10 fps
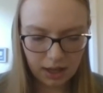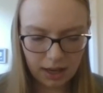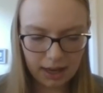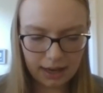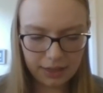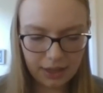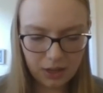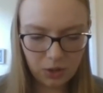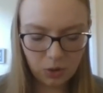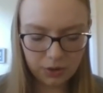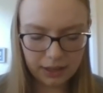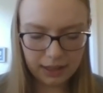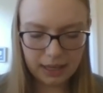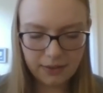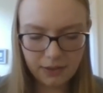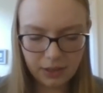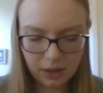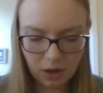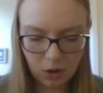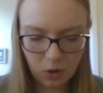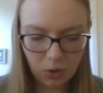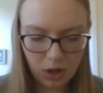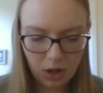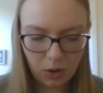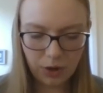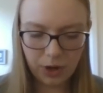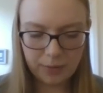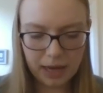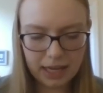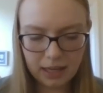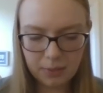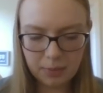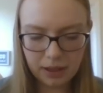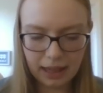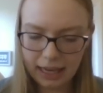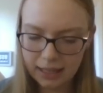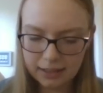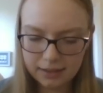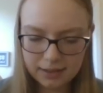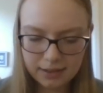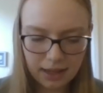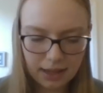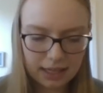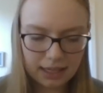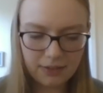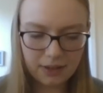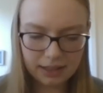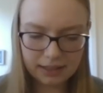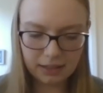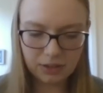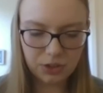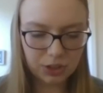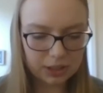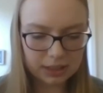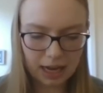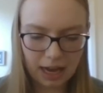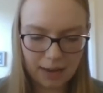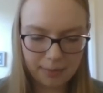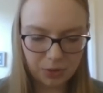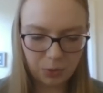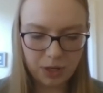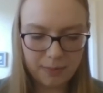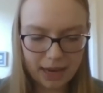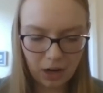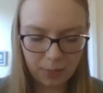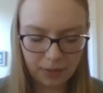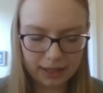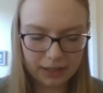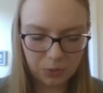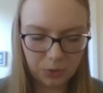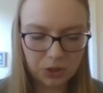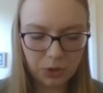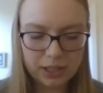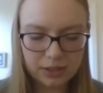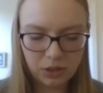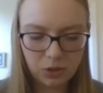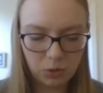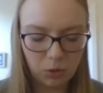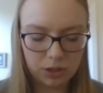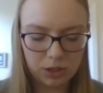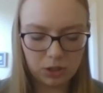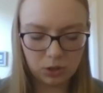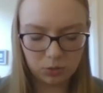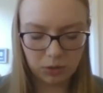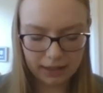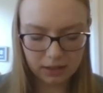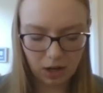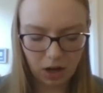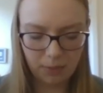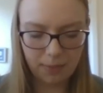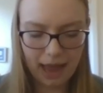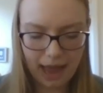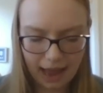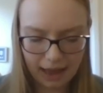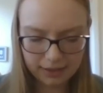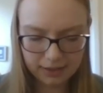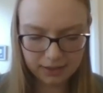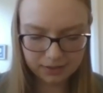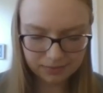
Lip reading: And I thank you, Lord, that even though we are making plans, even in this uncertain time, as we make our plans, we're trusting you, Lord, to direct our paths.